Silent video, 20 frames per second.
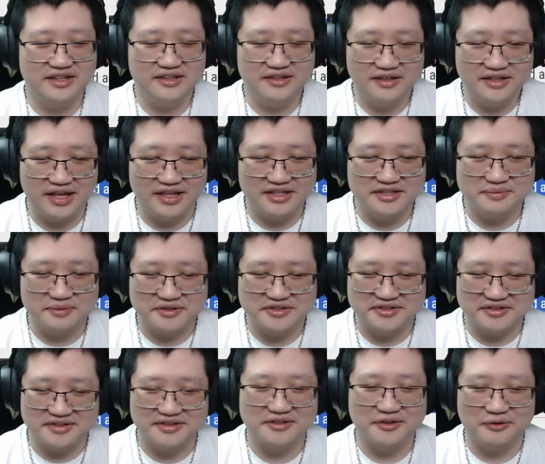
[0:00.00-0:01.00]
yeah, this
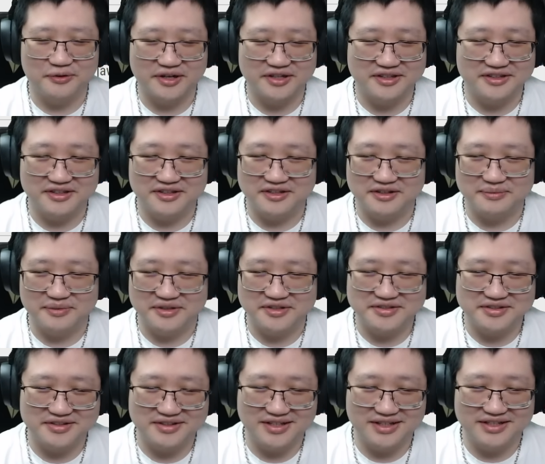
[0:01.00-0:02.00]
person corrected the other
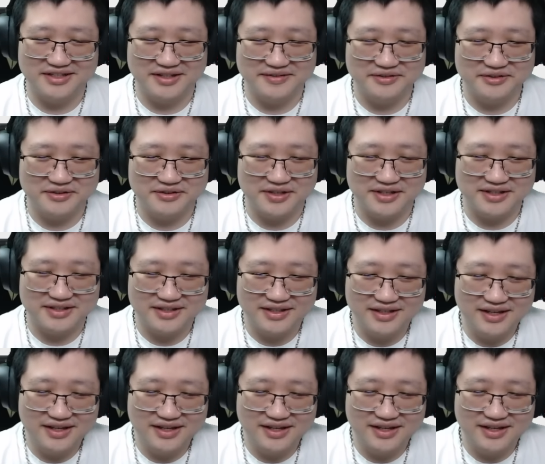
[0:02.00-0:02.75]
person. I didn't have to do that.